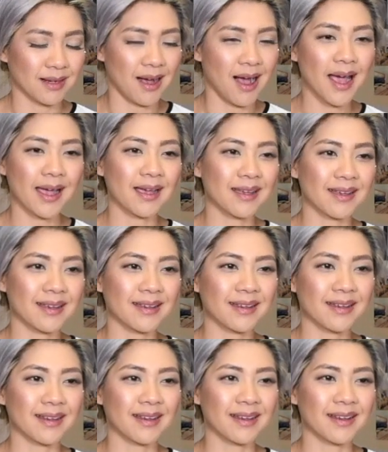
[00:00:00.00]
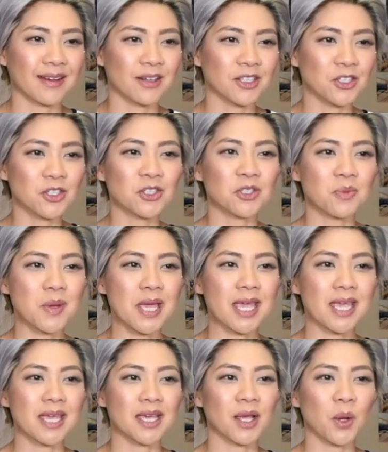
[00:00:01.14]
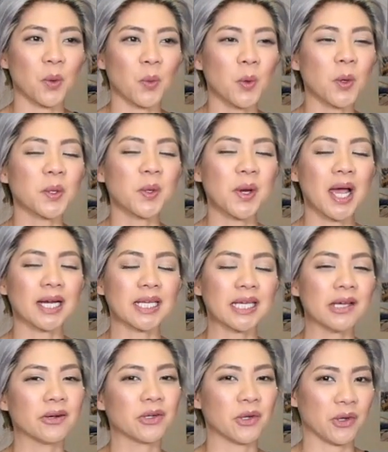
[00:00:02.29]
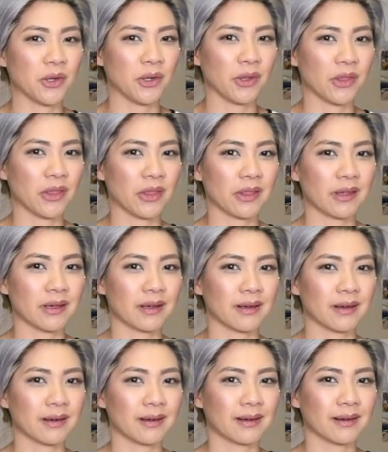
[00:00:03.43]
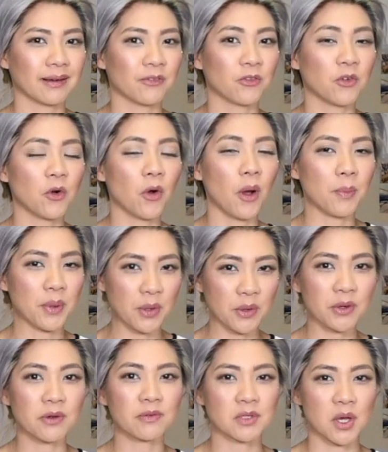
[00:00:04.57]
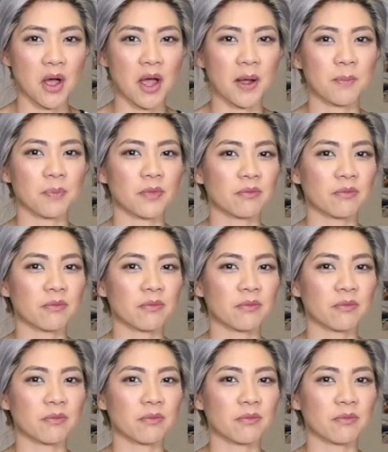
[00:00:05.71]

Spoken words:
I used to be walking around here on earth for a period of time,